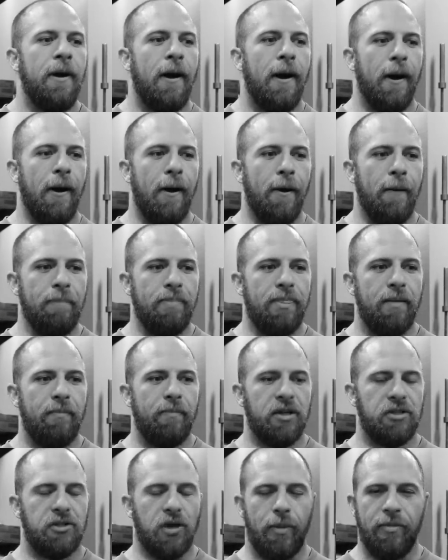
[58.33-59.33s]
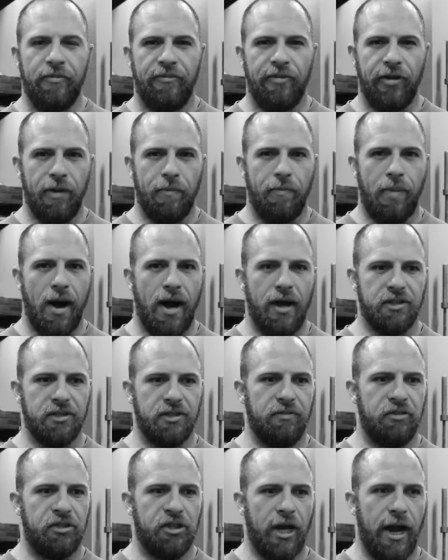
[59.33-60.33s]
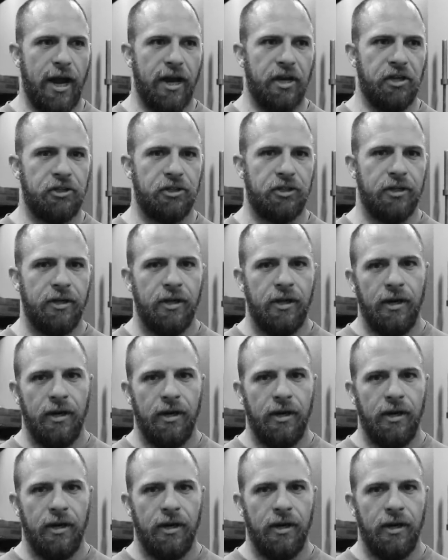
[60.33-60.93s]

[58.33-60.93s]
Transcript: but it's all been very positive change.